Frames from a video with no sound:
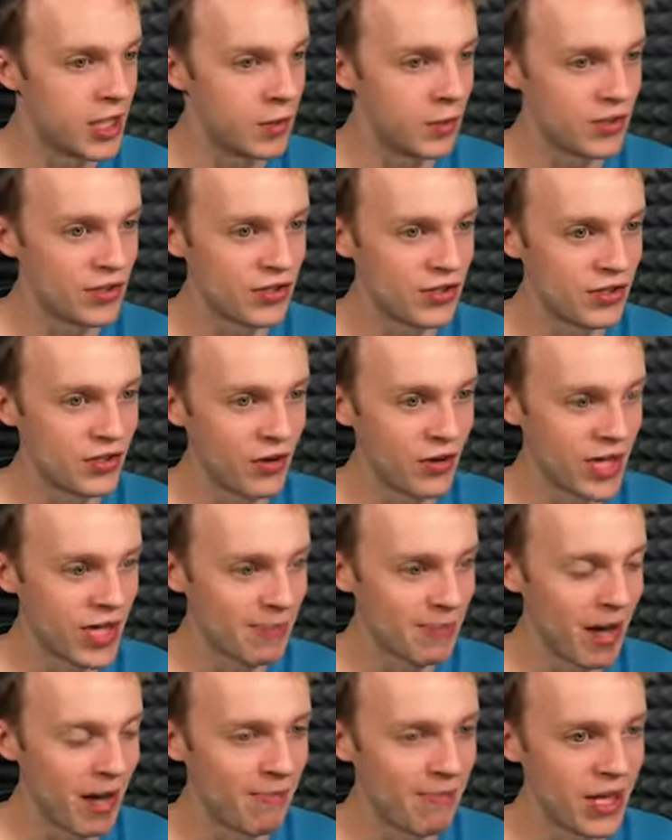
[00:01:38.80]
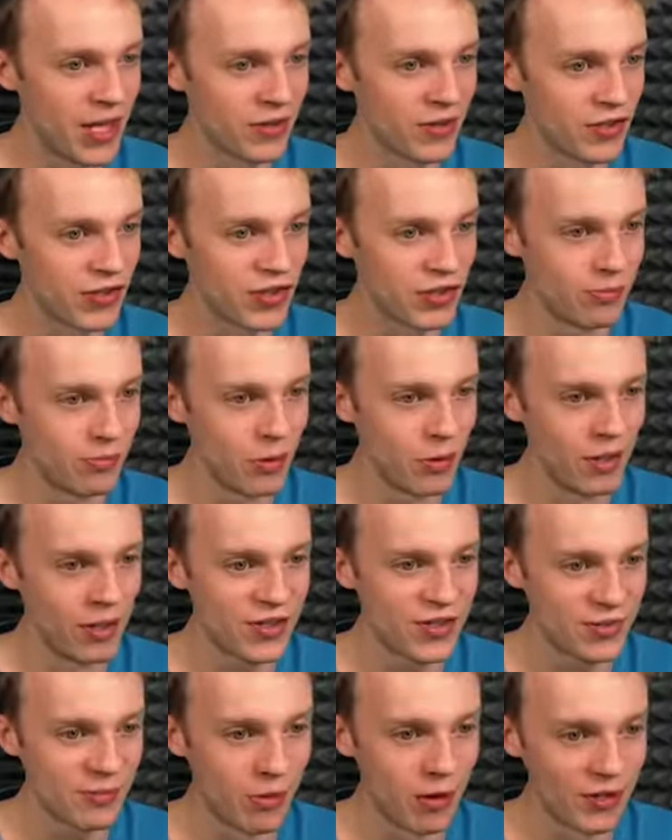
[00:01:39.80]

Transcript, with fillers: You know what's annoying about being the smallest